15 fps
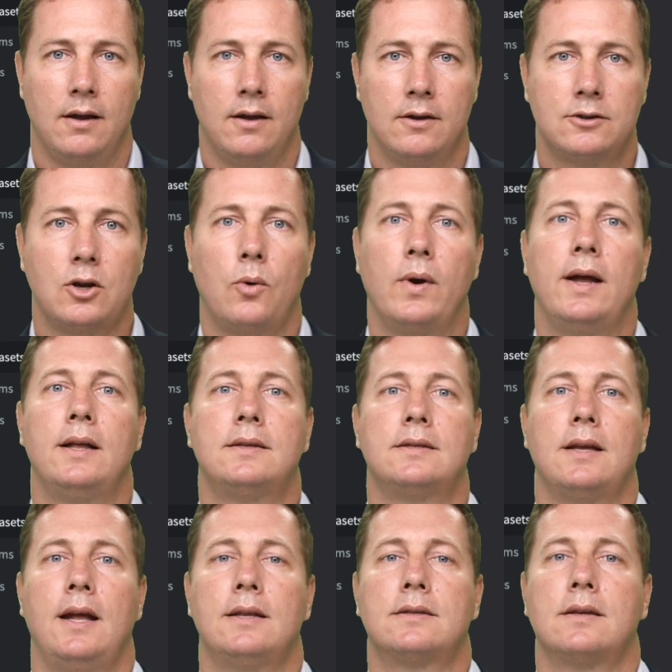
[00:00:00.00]
So it
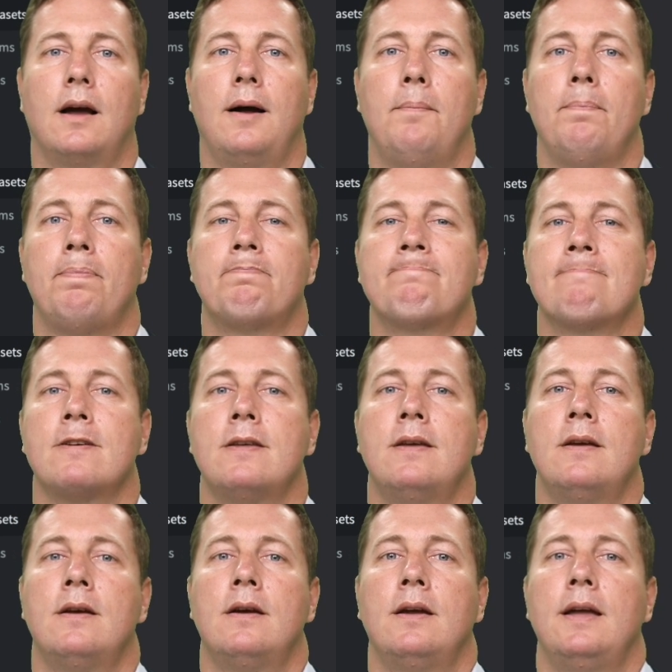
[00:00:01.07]

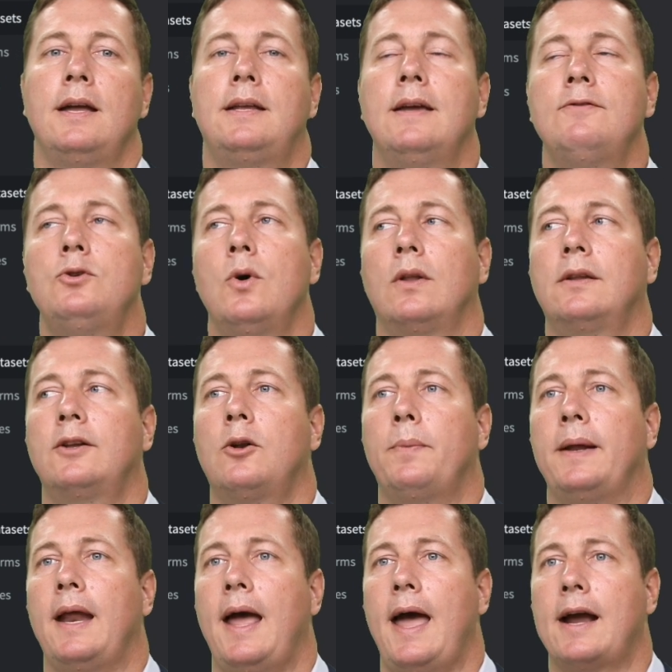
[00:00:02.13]
gives you a little
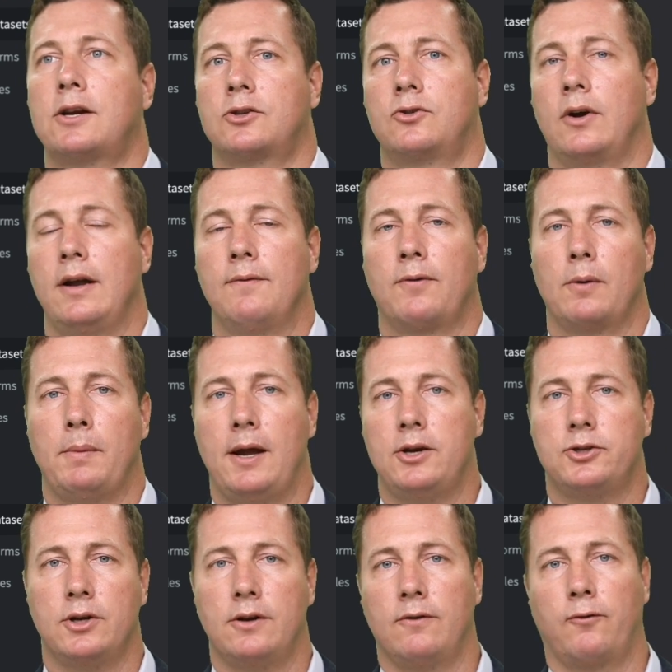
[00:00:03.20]
bit extra
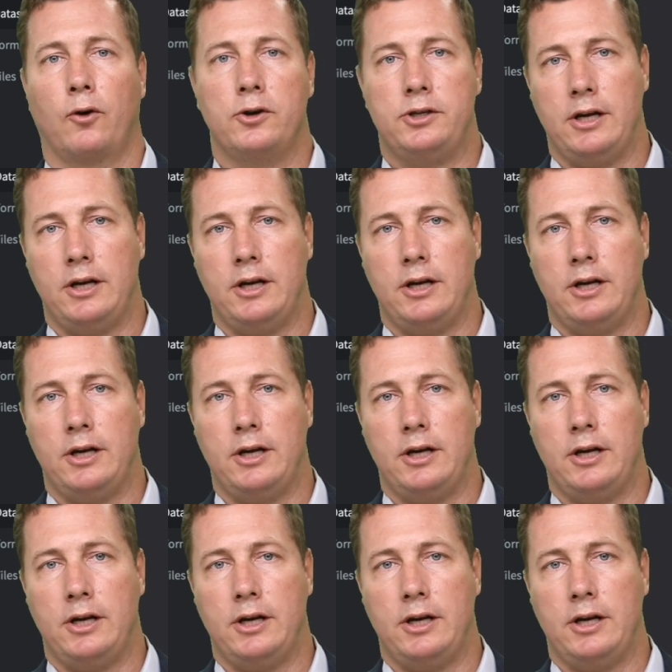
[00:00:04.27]
information for